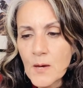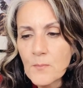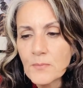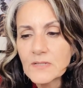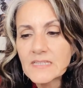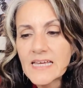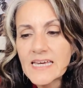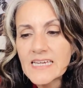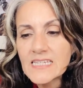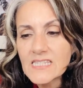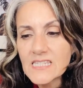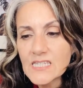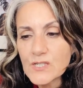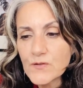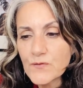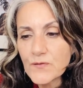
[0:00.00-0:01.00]
Place
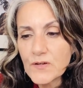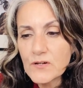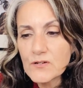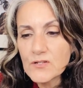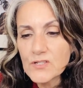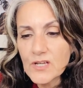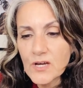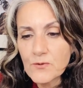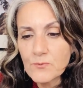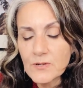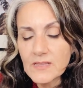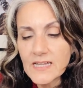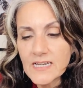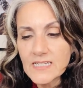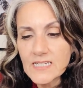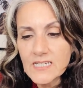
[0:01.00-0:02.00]
this fierce,
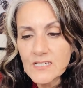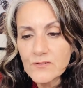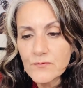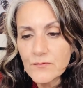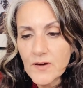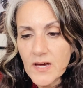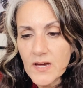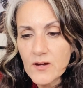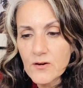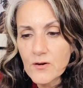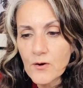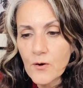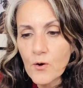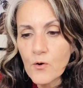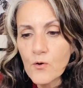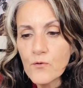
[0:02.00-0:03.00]
unrelenting fire
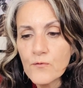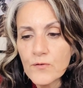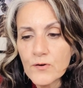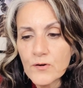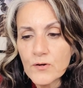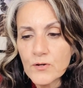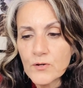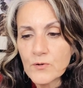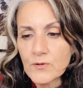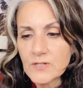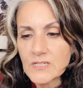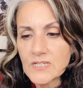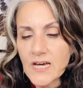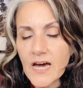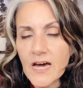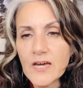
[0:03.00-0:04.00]
over your
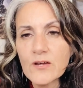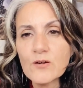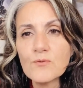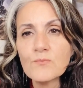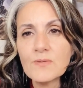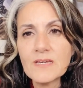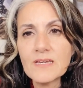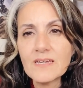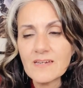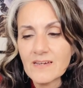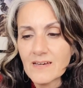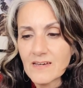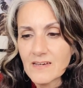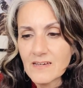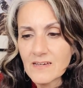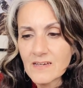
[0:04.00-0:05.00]
entire being.
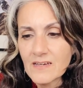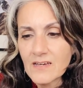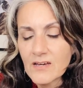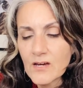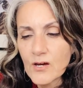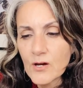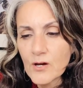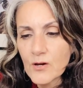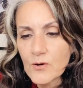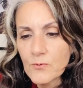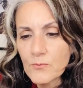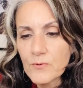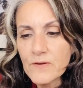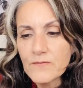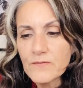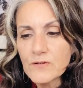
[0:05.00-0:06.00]

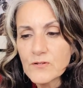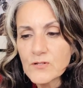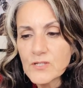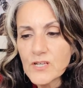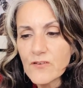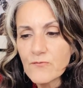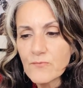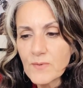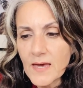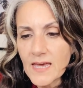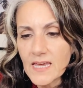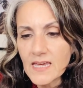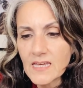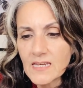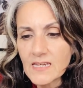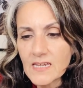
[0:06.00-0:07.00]
Rivers of
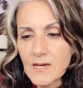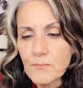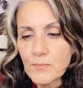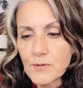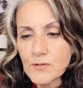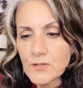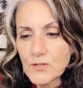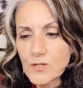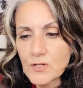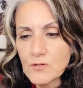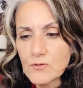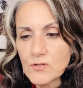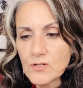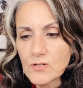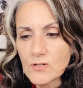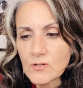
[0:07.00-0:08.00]
pain and
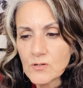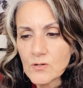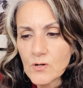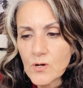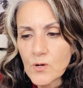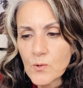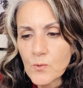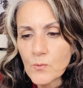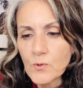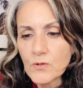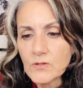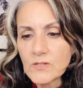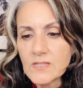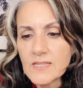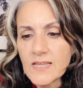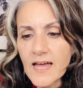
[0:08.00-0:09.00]
persecution will
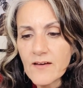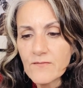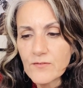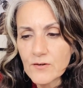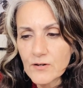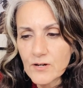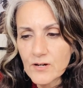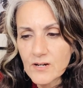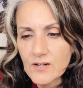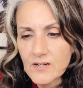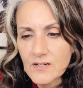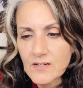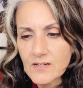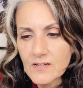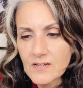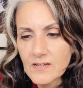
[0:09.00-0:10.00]
never
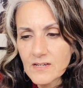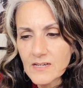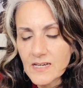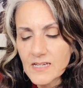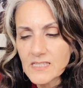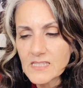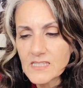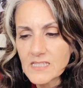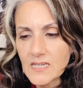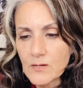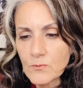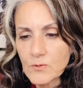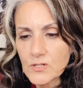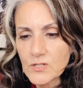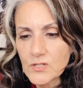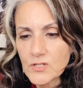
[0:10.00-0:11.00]

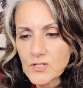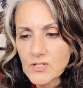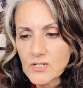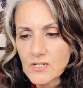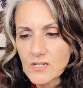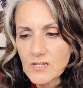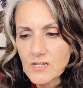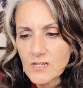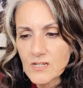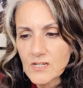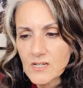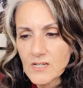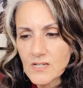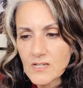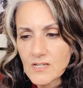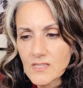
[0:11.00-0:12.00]
extinguish
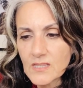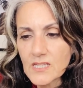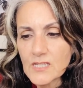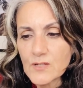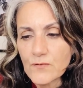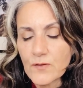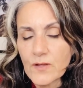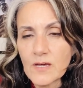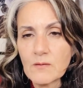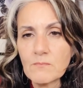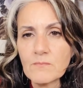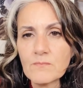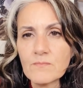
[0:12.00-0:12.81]
this flame.